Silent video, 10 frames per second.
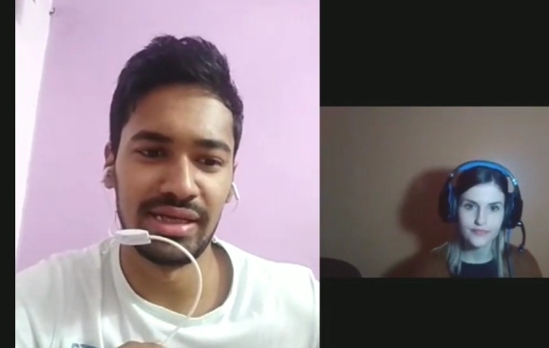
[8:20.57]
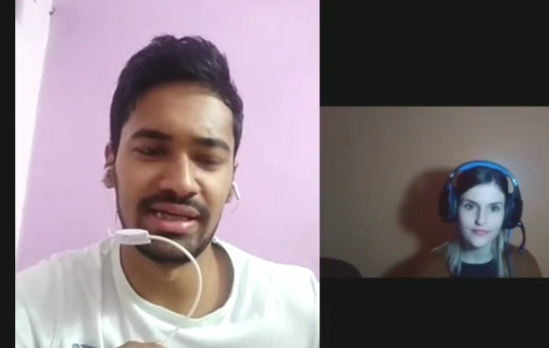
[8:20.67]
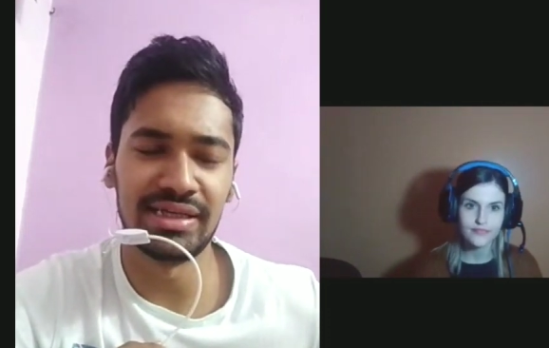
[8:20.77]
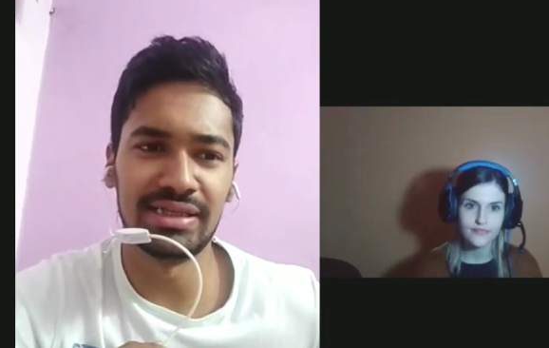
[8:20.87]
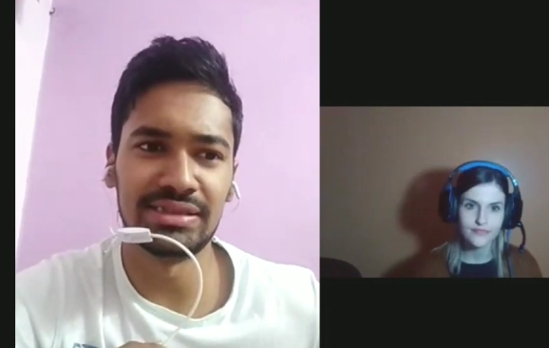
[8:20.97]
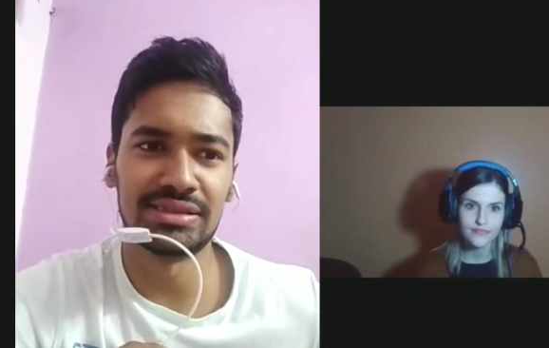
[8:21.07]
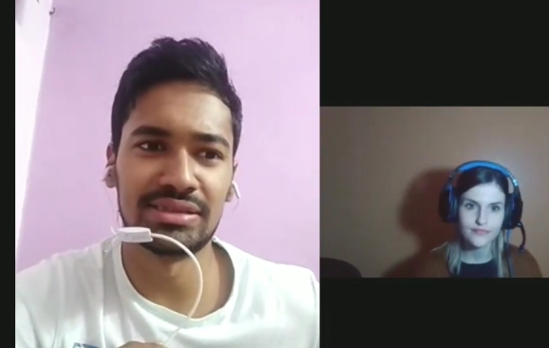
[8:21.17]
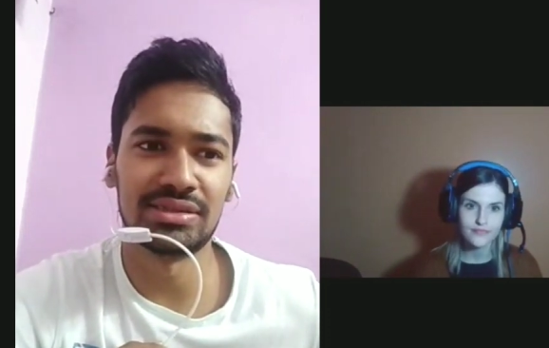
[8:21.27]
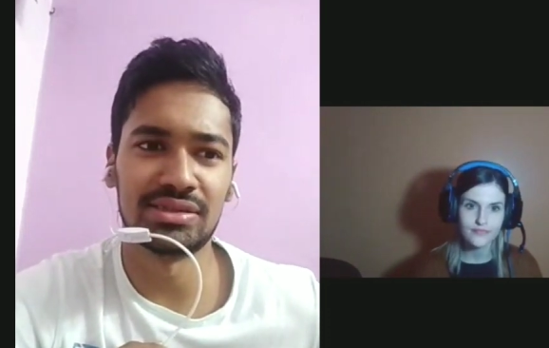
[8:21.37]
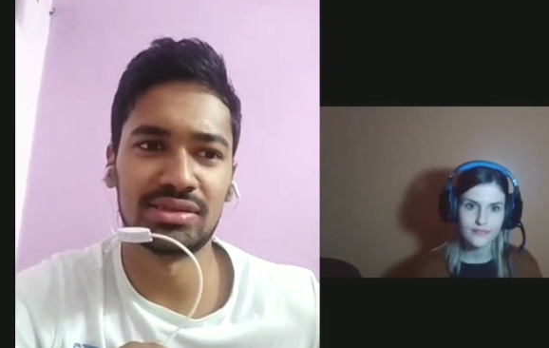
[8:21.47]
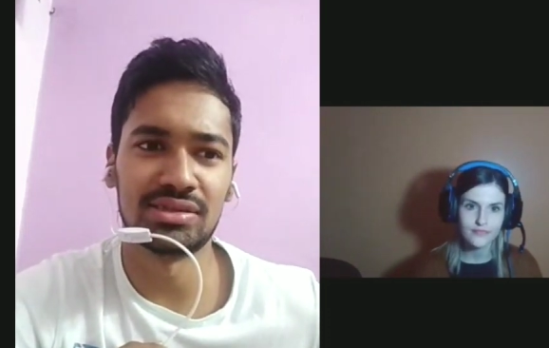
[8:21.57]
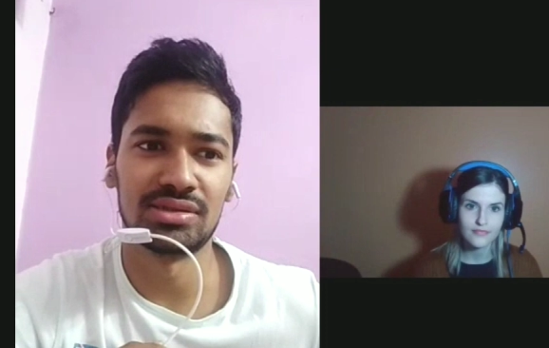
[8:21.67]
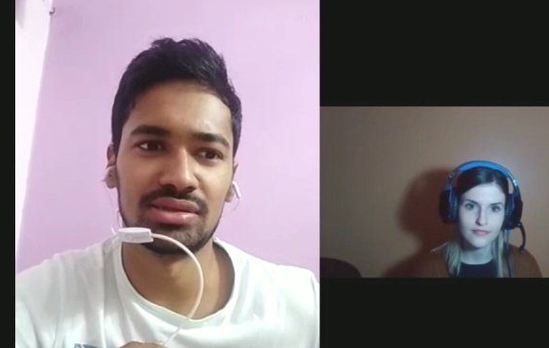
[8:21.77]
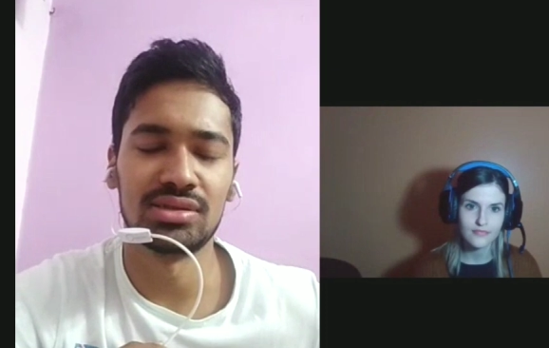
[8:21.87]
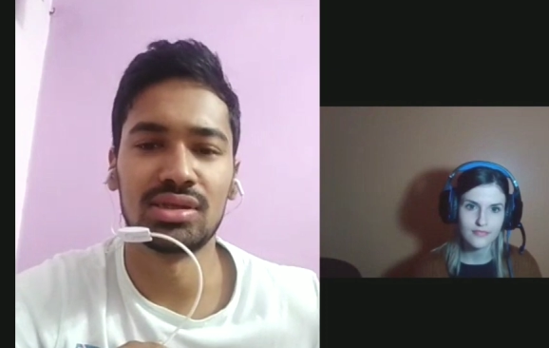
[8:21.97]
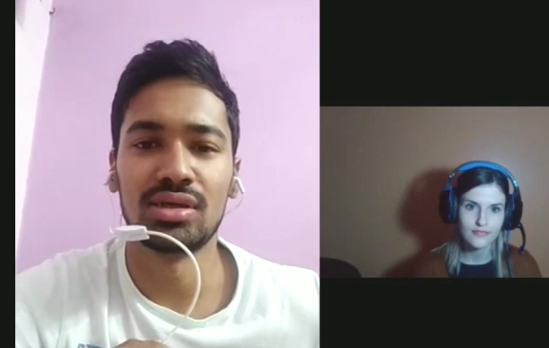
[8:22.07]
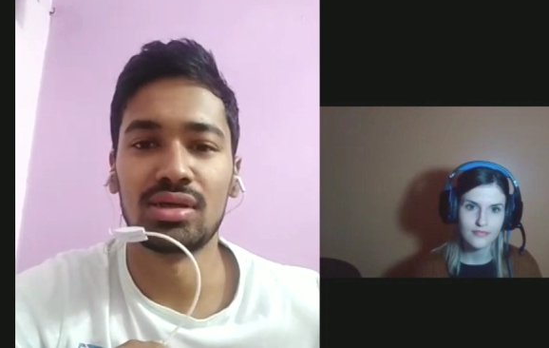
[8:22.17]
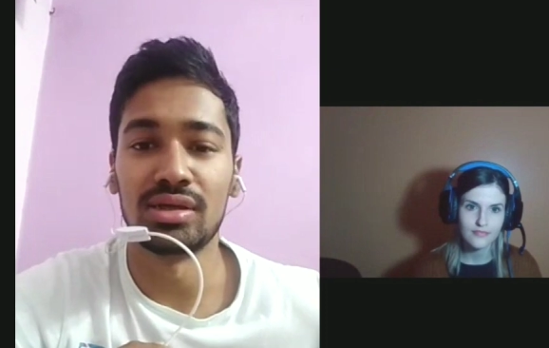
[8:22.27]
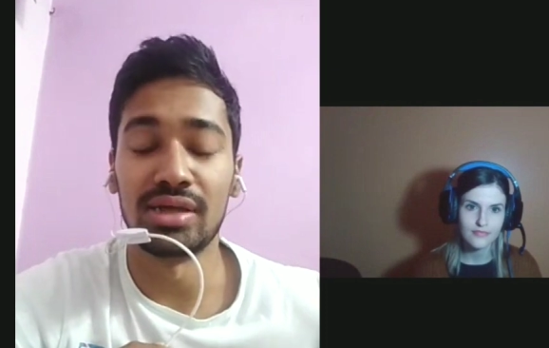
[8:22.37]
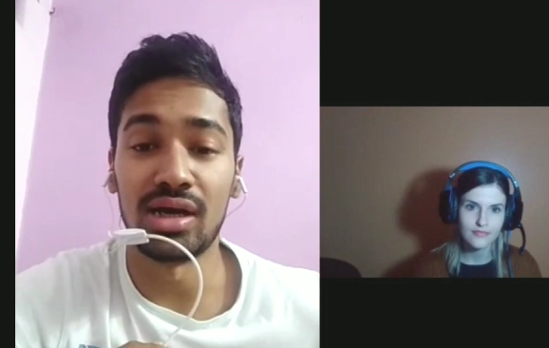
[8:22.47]
Speaker 1: it is
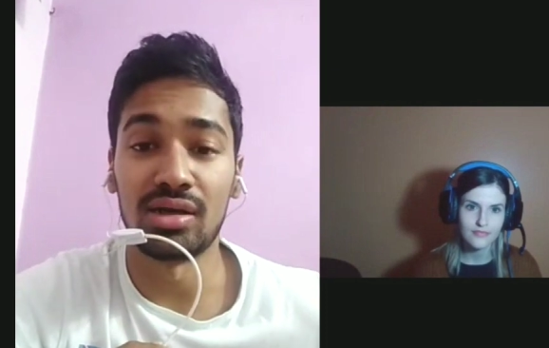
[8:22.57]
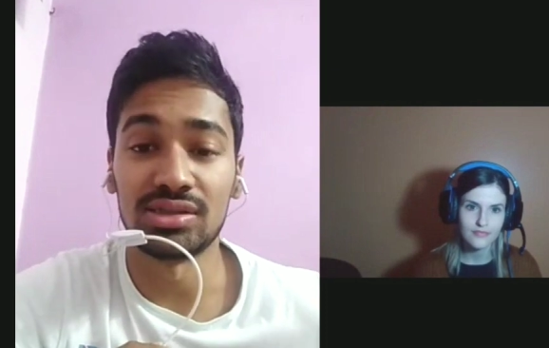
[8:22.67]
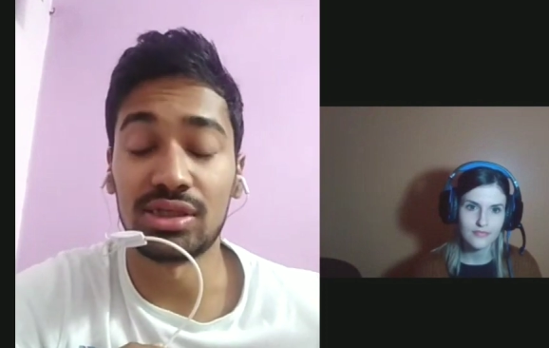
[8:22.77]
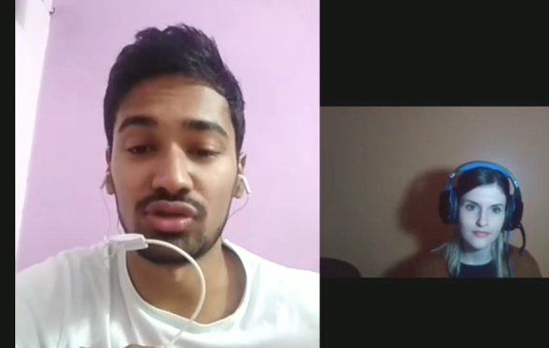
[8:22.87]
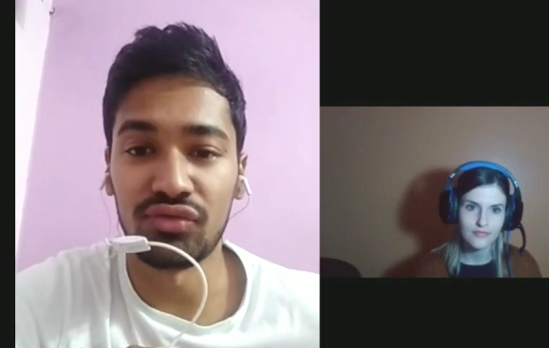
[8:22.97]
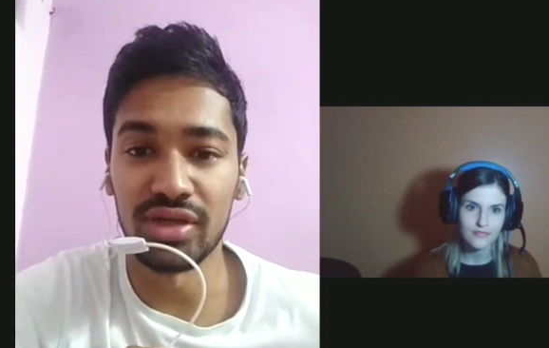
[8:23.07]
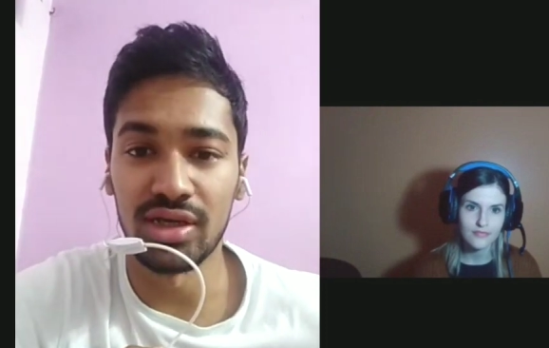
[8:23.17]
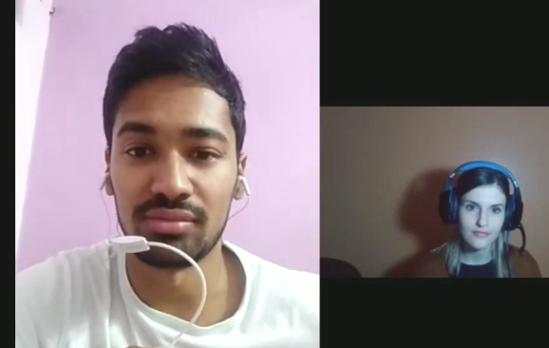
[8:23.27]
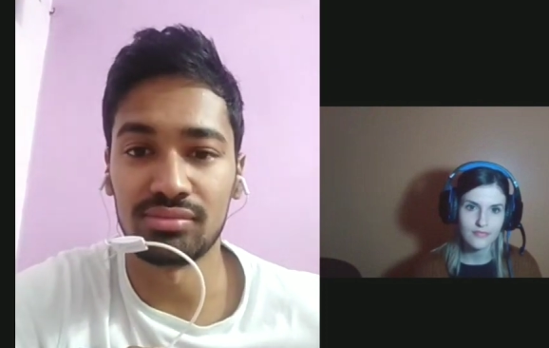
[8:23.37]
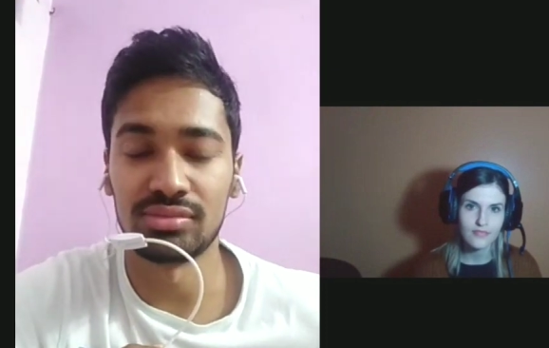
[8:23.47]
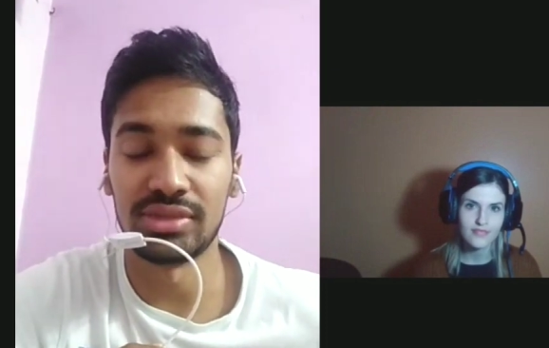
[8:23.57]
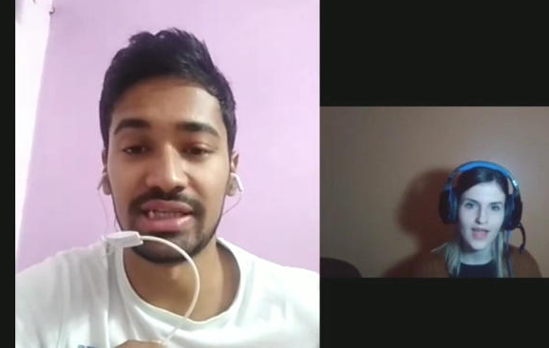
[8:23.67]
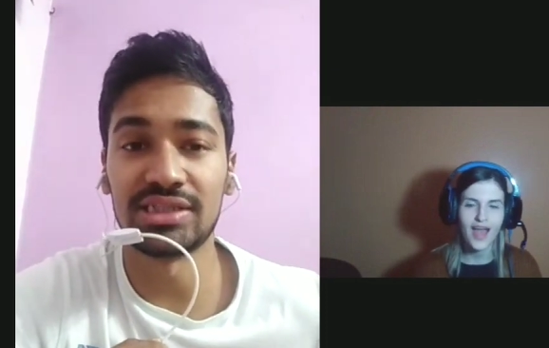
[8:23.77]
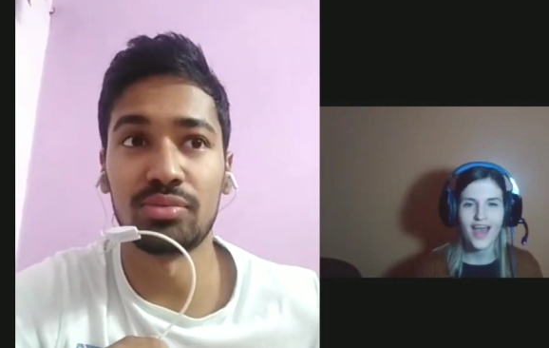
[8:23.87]
yeah, South Africa. That is